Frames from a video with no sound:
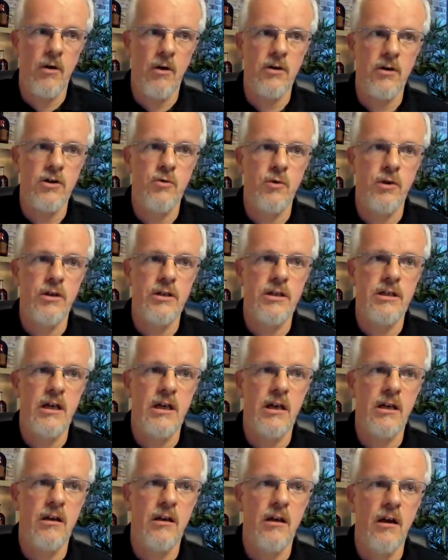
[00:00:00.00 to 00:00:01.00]
Orange Wheel is
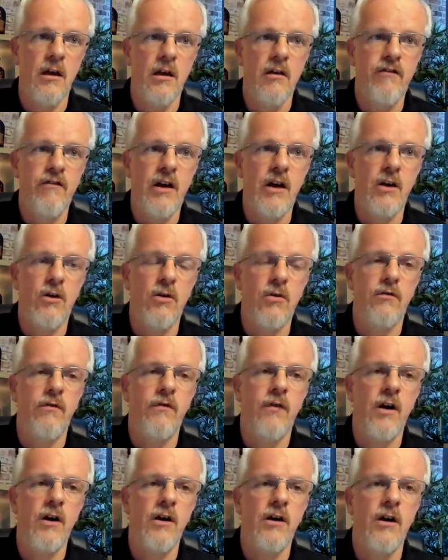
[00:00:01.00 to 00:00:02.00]
saying, very good
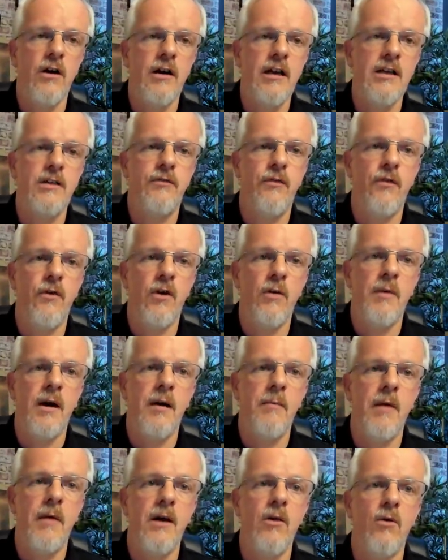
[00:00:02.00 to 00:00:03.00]
fun, nice
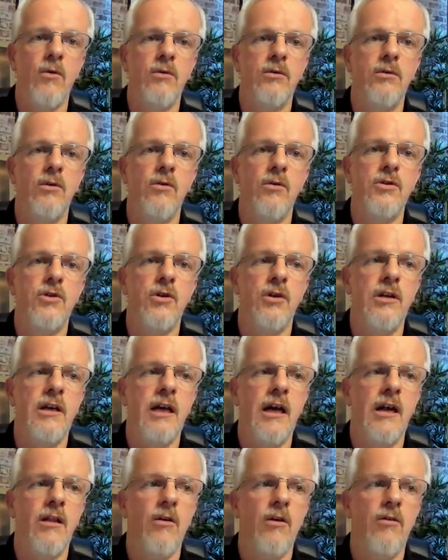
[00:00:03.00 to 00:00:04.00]
format. My old notes on
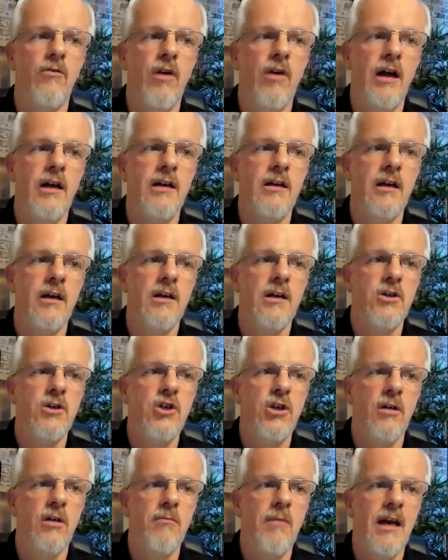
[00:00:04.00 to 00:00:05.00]
yellow and red
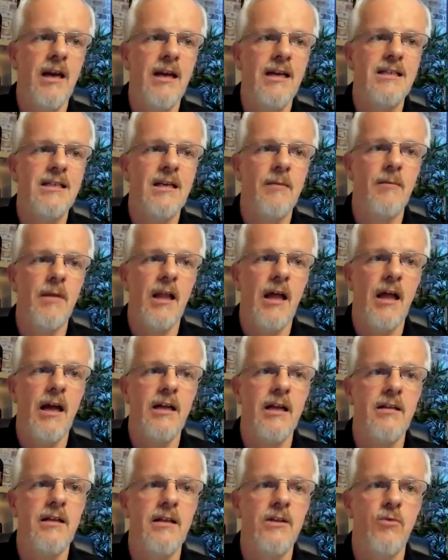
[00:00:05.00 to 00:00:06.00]
share many
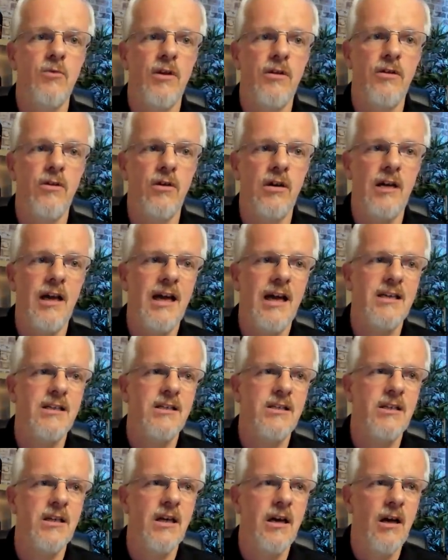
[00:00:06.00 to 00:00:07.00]
similarities with your
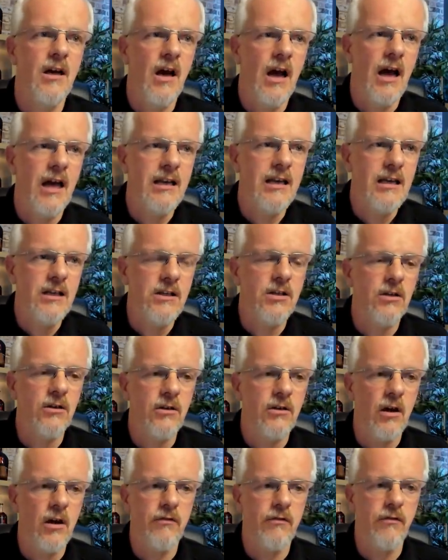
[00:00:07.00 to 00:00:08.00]
guests. I need to
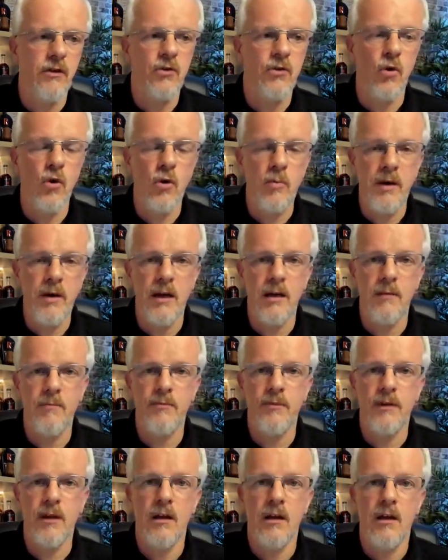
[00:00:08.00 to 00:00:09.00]
look out for Toby,
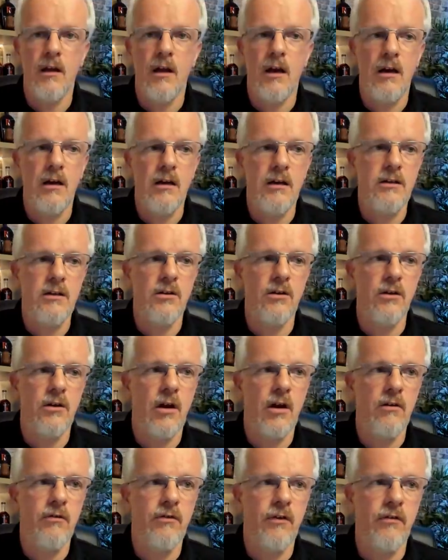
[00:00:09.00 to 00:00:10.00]
and I need to
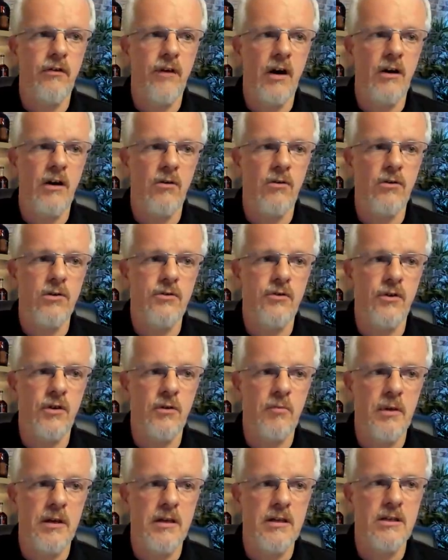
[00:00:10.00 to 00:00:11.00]
look out for Frank
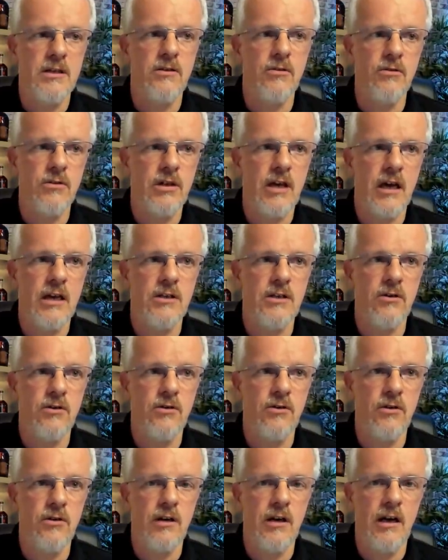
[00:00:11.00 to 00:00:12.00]
Roachford, because those guys are
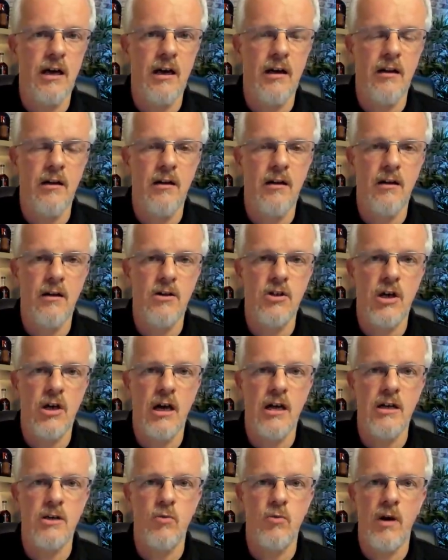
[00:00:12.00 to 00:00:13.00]
doing it in the
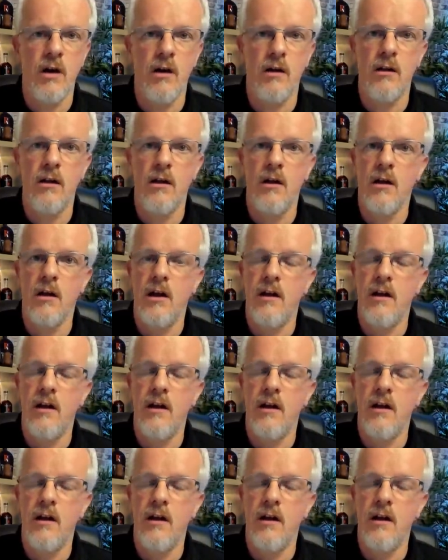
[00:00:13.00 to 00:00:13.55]
chat as well.